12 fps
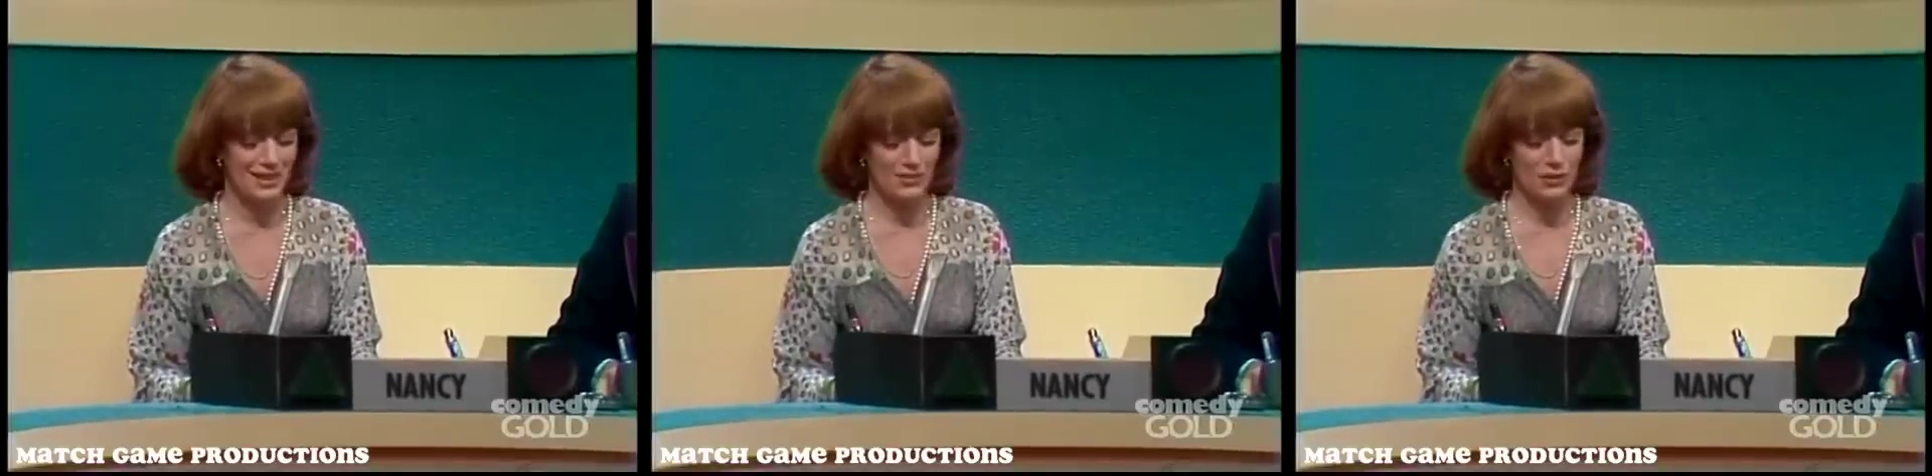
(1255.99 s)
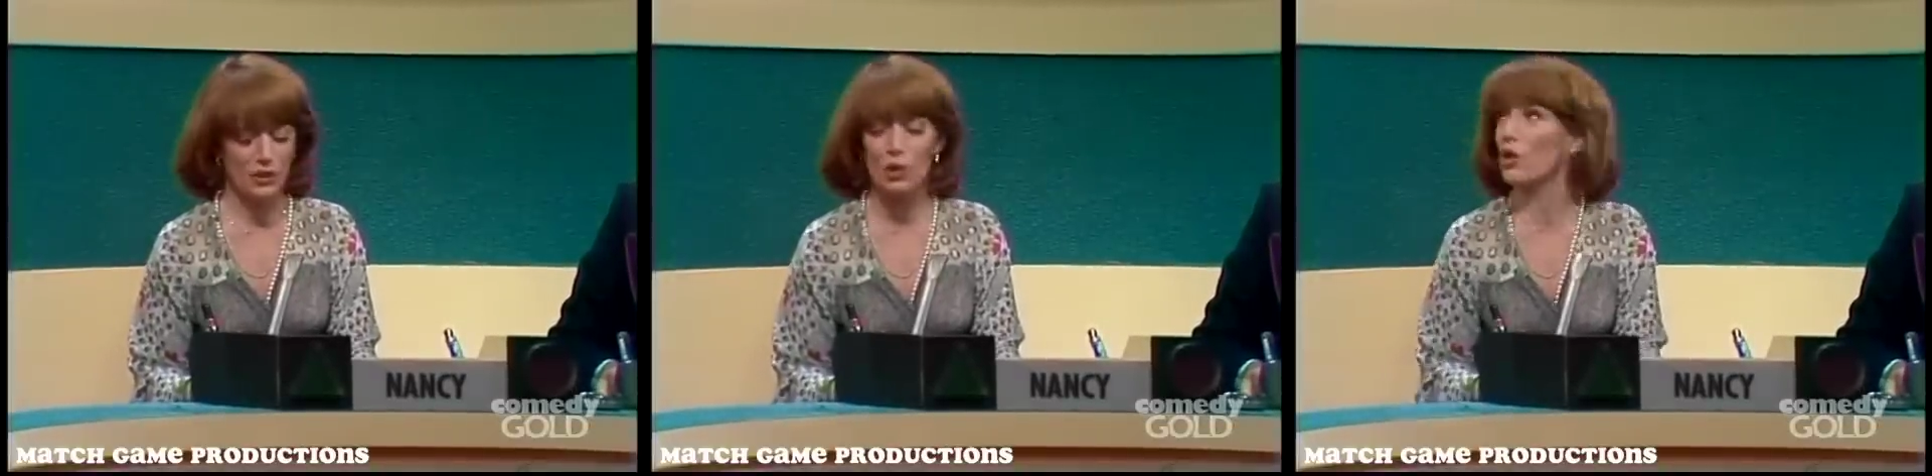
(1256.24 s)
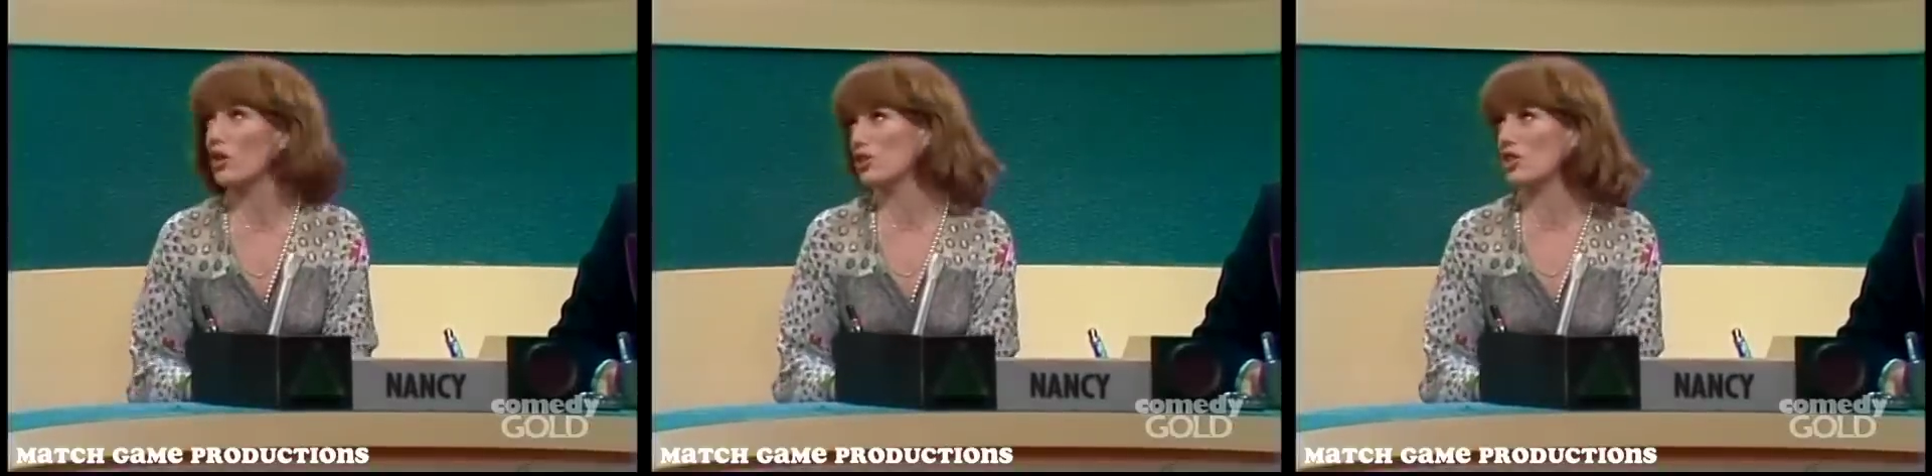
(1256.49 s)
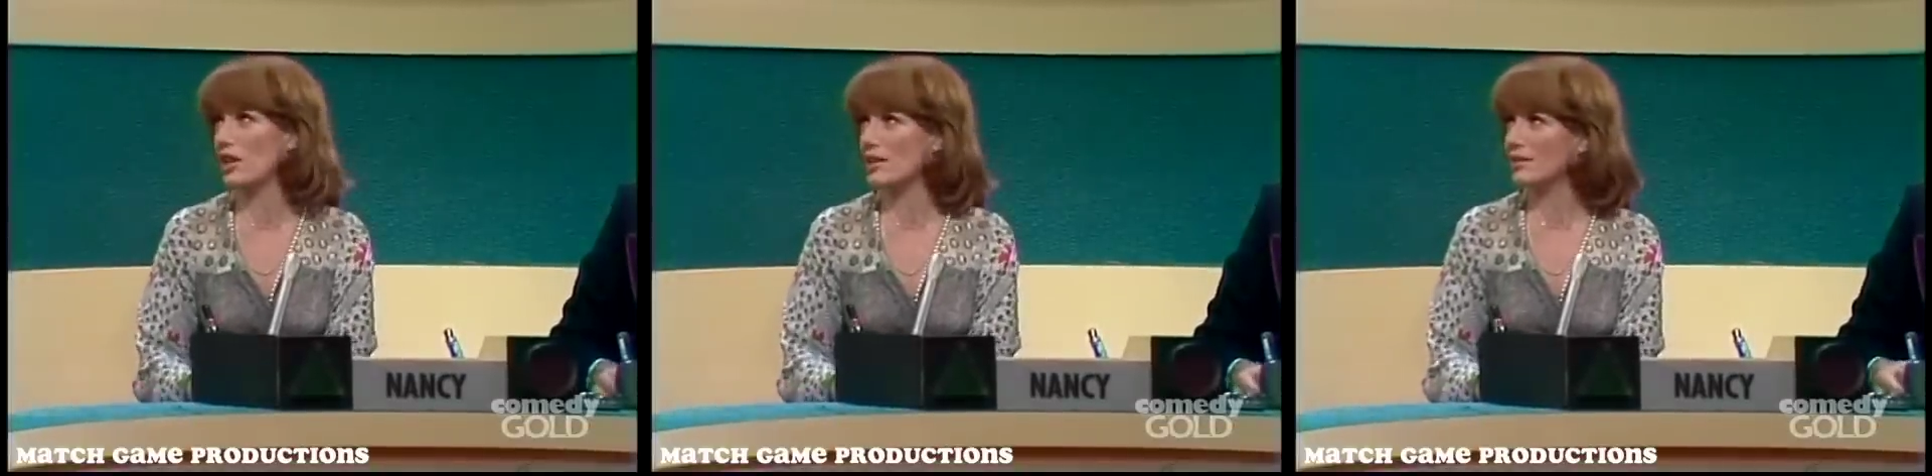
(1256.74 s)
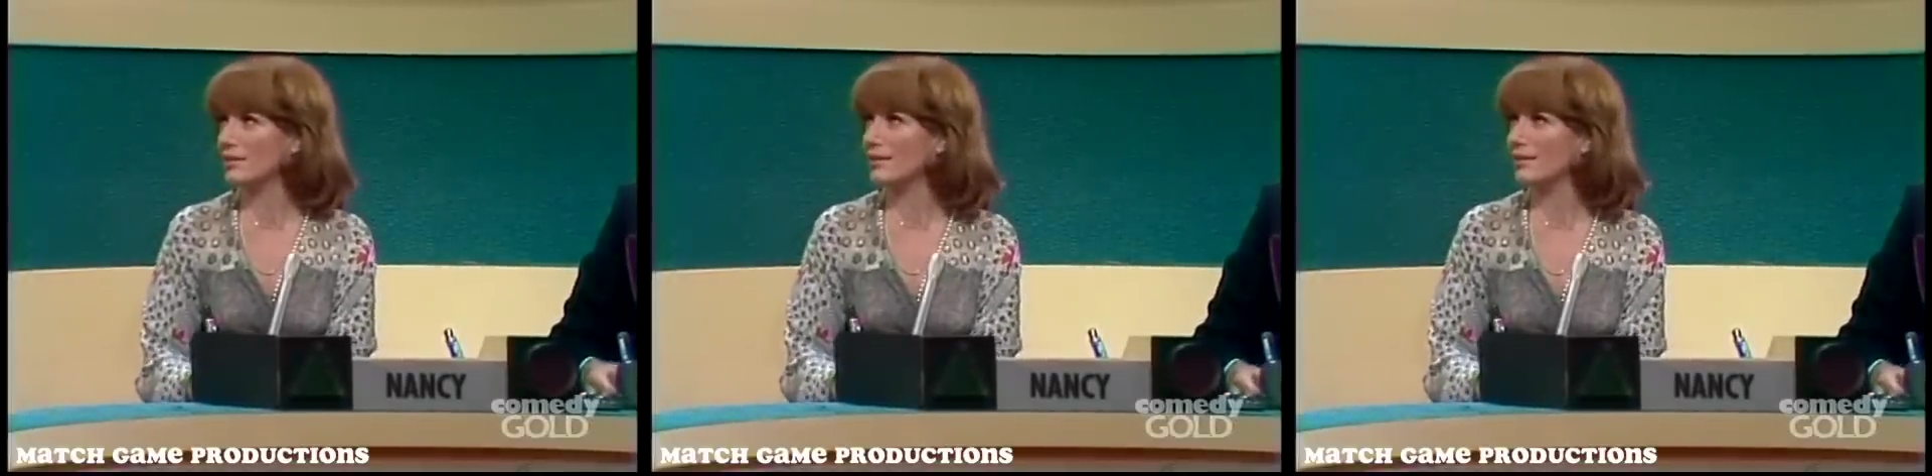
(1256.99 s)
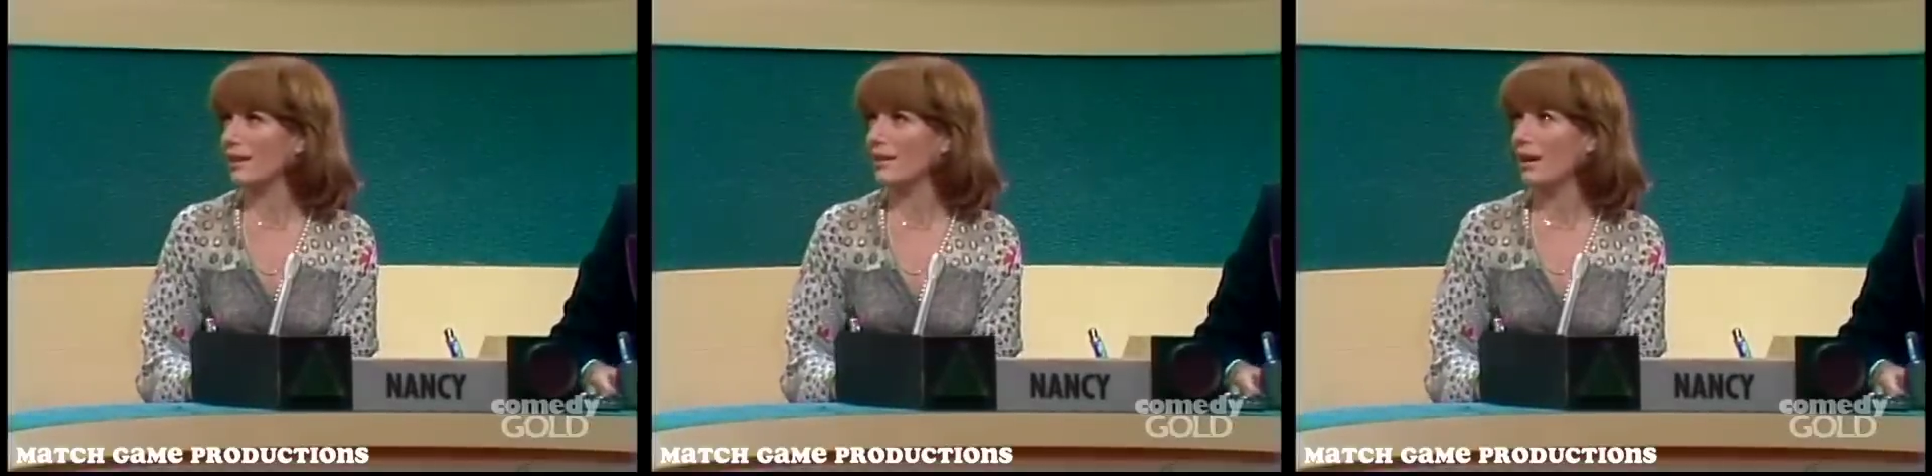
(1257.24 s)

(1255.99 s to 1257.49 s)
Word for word: We'll an orgy. Oh, all